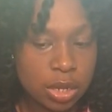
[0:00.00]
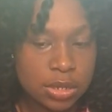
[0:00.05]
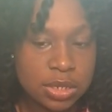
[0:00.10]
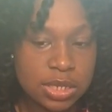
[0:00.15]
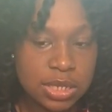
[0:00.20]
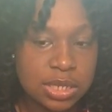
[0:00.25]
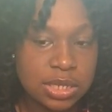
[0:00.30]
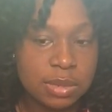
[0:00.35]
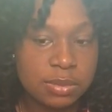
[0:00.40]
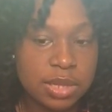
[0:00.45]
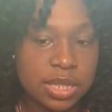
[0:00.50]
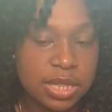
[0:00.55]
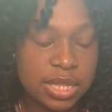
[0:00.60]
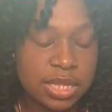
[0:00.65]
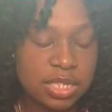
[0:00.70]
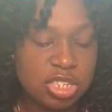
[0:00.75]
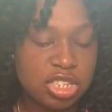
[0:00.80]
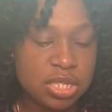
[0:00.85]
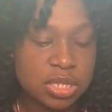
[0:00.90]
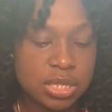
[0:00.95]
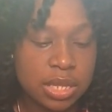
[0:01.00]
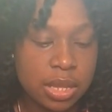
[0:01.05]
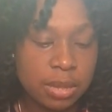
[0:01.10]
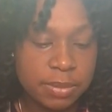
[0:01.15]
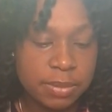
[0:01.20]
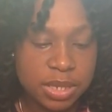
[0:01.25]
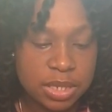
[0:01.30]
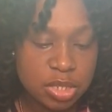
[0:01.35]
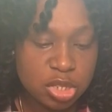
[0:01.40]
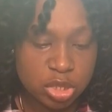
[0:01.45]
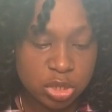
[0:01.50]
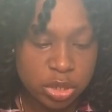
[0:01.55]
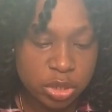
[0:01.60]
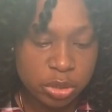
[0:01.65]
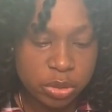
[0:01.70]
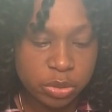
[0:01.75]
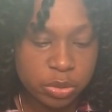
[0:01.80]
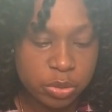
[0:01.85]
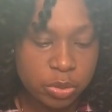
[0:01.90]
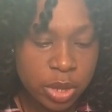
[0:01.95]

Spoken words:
This is something that's just coming to you